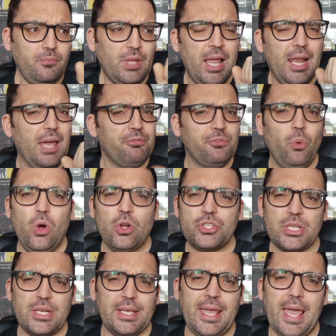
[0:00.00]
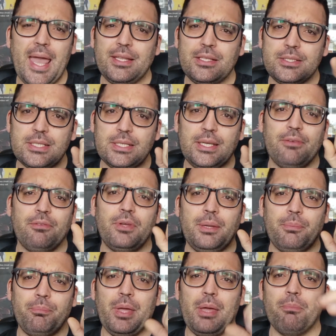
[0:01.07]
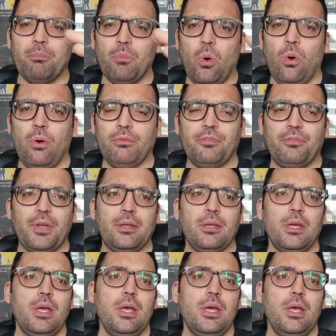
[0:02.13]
I'll have to watch it again to give it a bit more of a thing.